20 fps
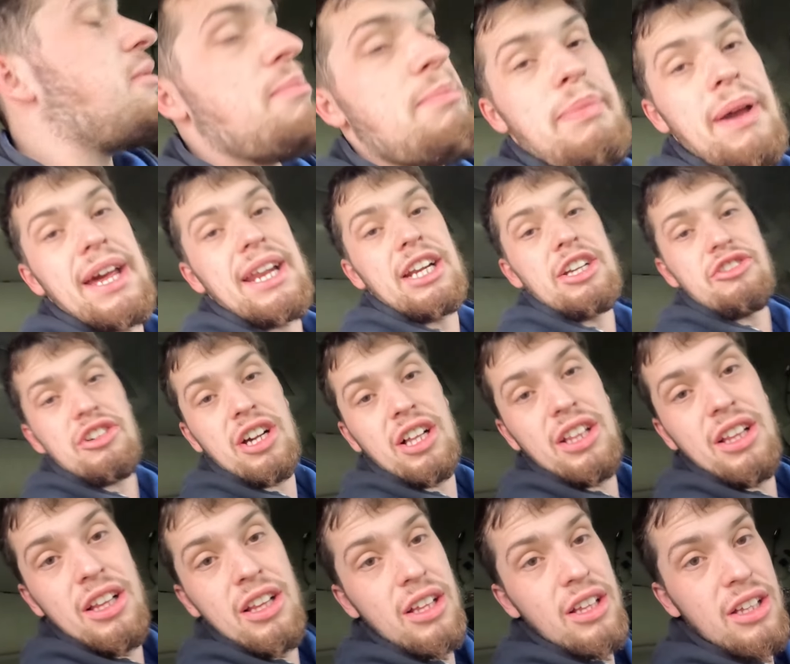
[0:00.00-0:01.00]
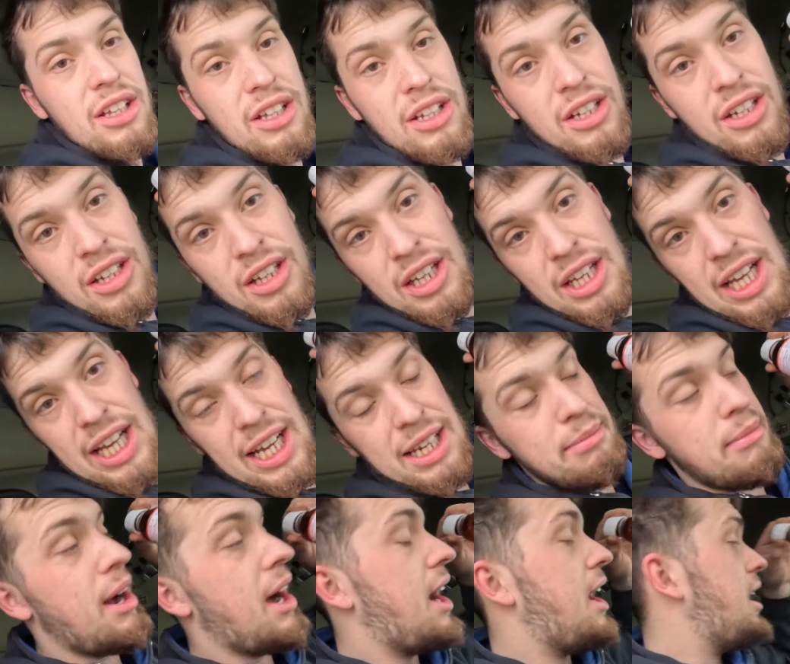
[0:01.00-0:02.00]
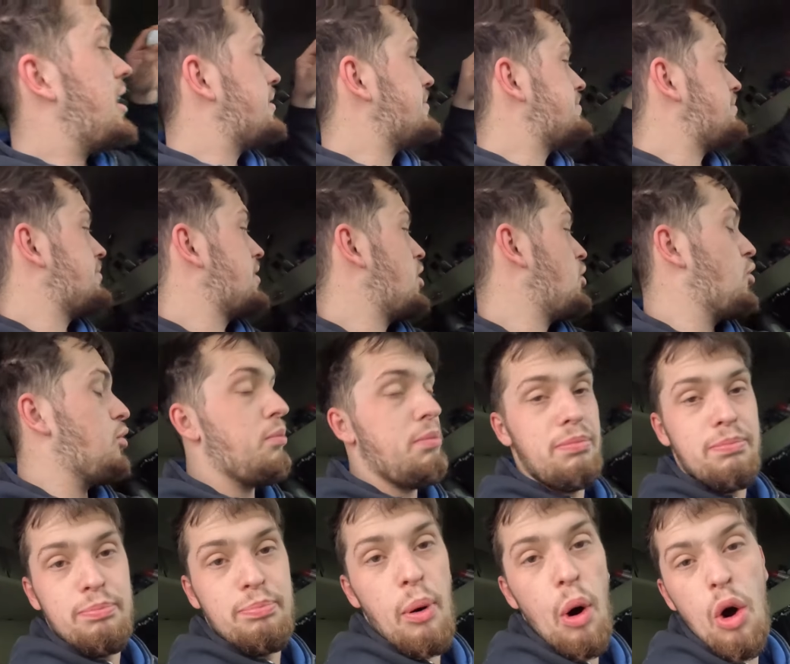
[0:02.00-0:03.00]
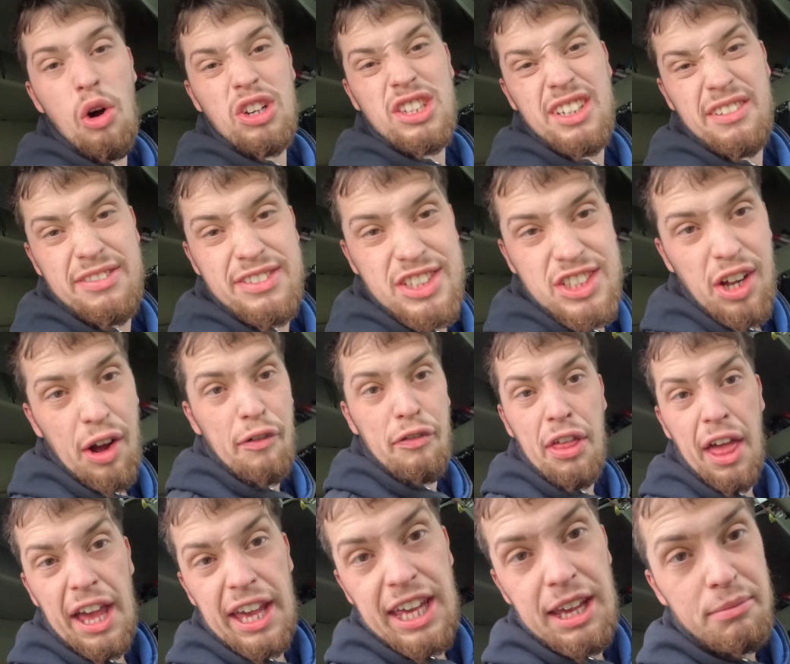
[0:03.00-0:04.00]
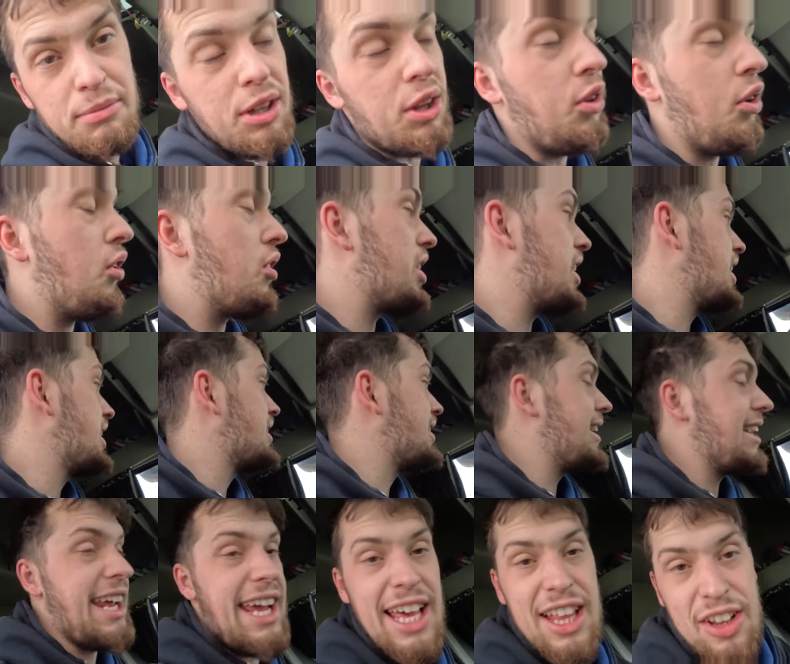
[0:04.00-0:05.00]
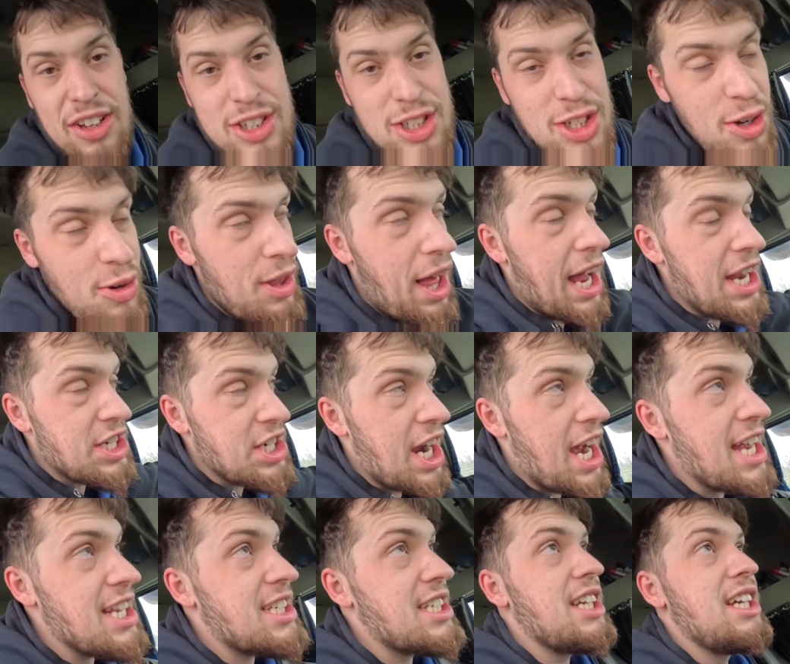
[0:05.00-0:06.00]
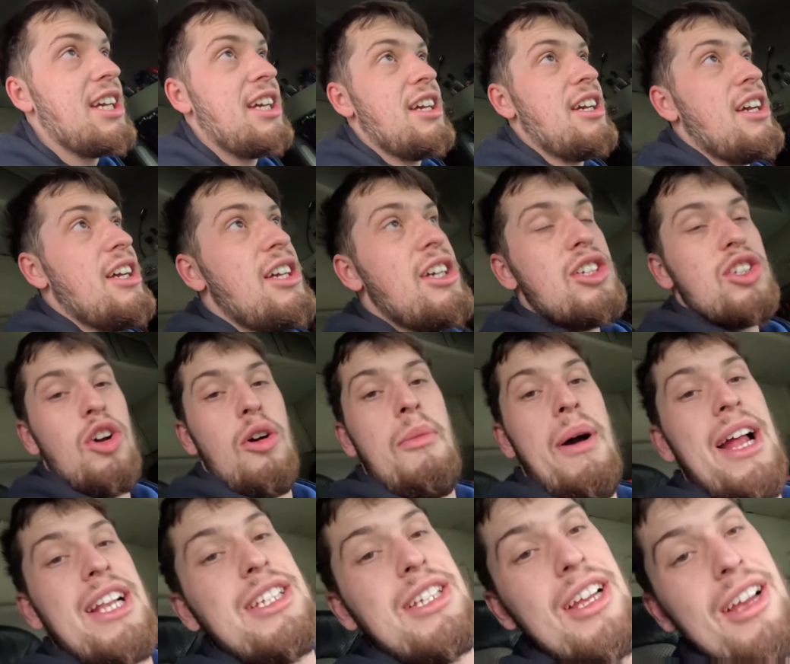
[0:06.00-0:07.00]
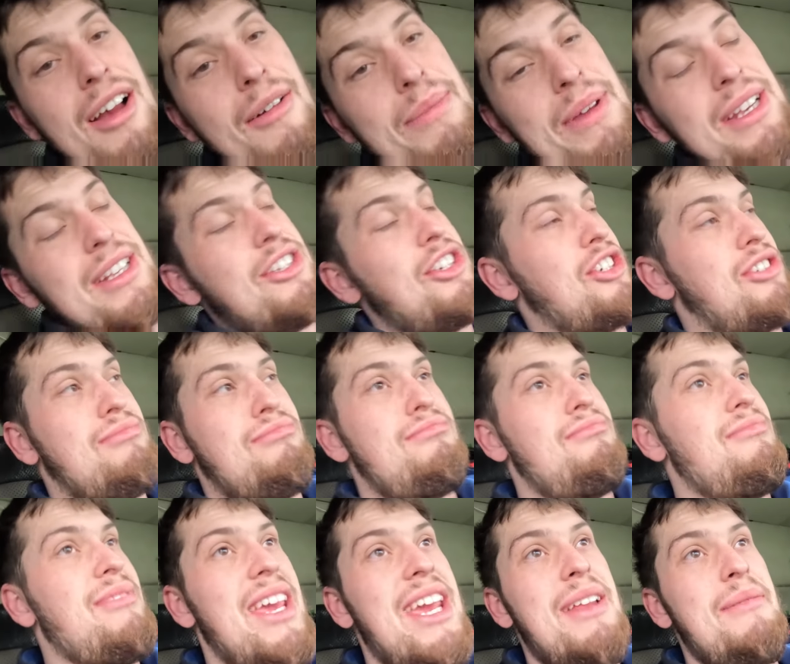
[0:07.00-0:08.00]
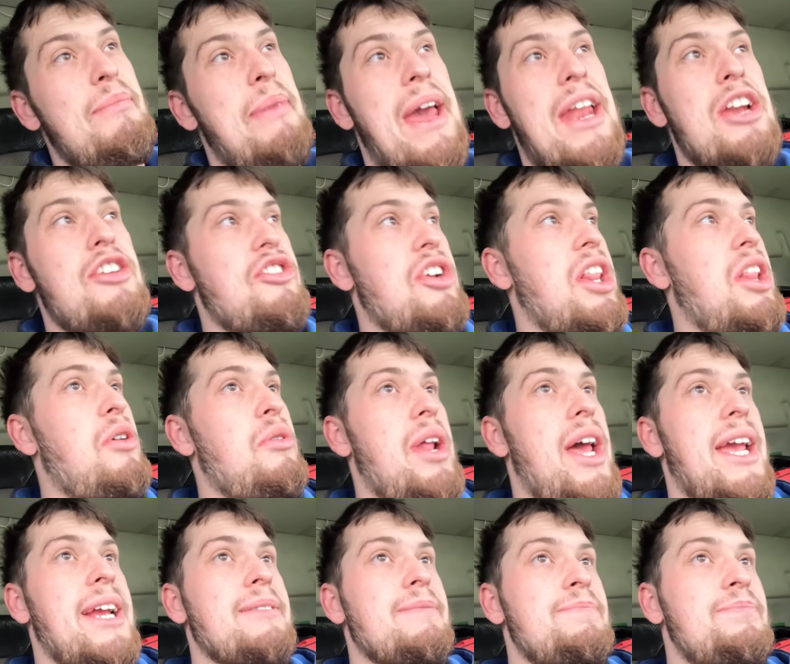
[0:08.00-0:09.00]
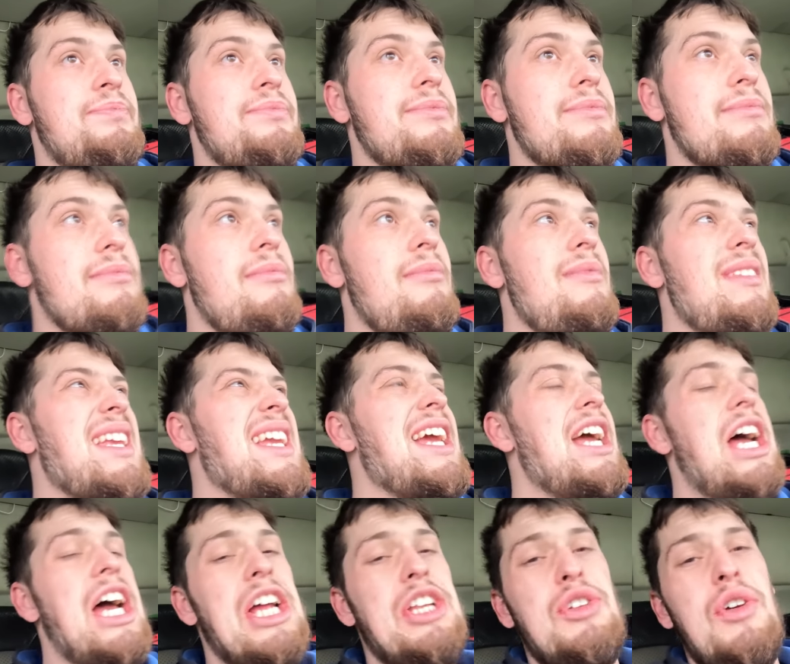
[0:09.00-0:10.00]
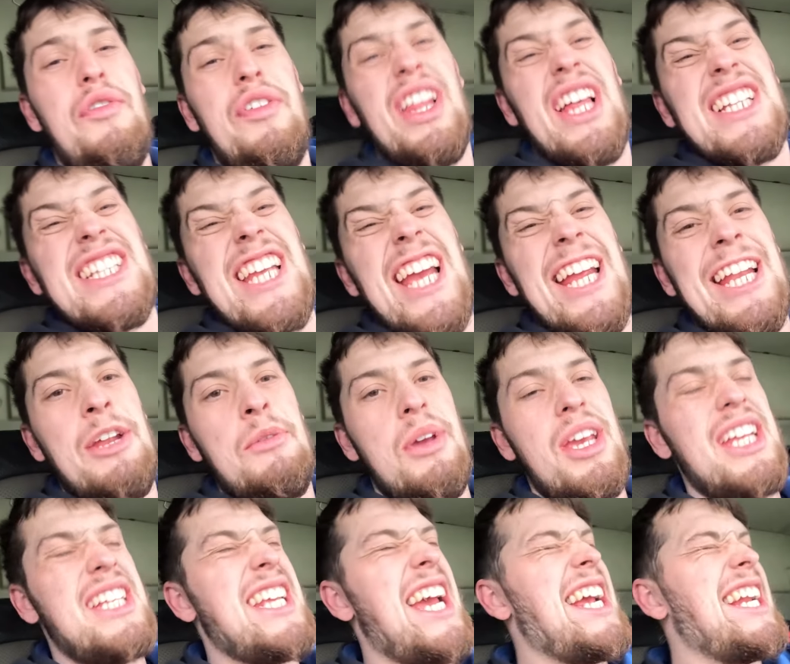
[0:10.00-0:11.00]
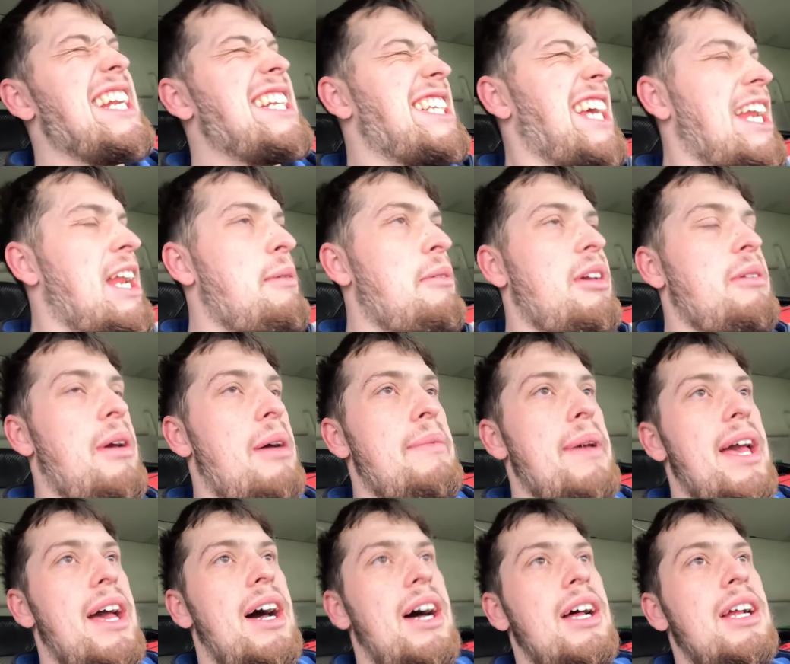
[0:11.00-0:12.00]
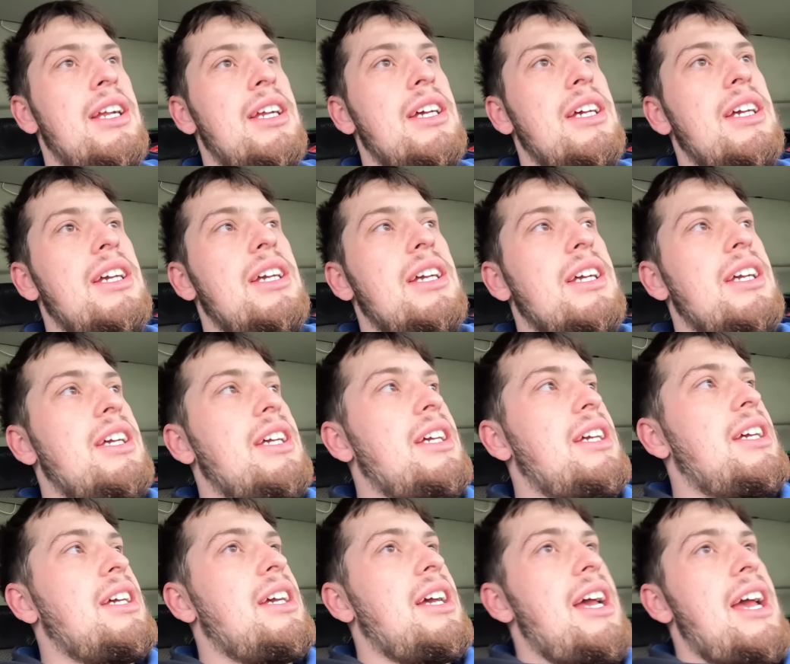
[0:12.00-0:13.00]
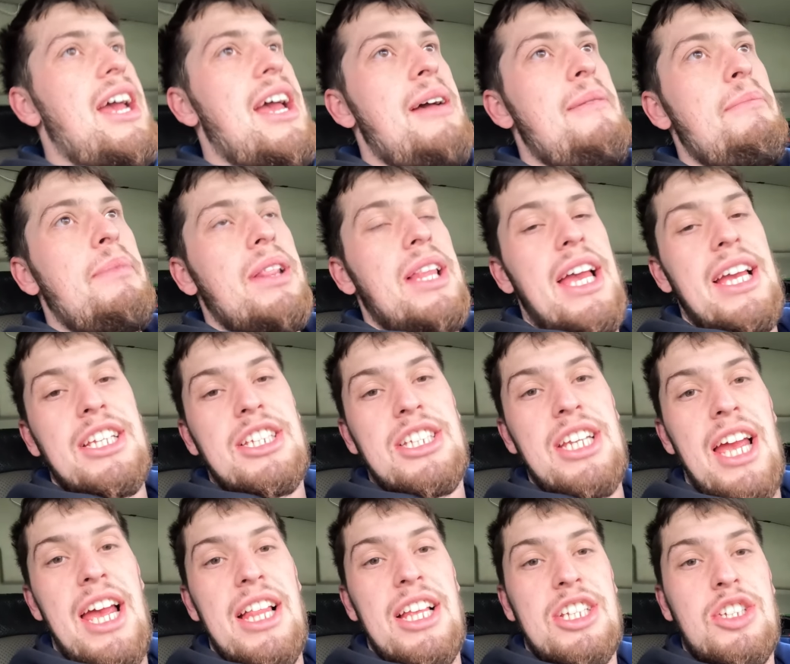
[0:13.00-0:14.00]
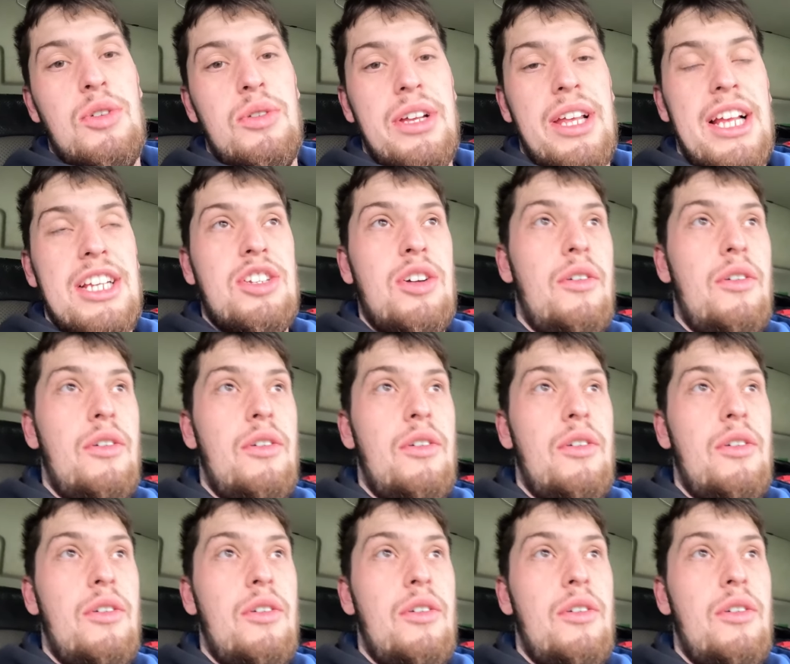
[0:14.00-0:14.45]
some Benadryl in my little box of stuff that I keep in the lorry, inhalers and all that jazz. So man, I've been just eating Benadryl all night. I do feel a tiny wee, tiny, tiny wee bit better. Um, but let's uh, let's go and get this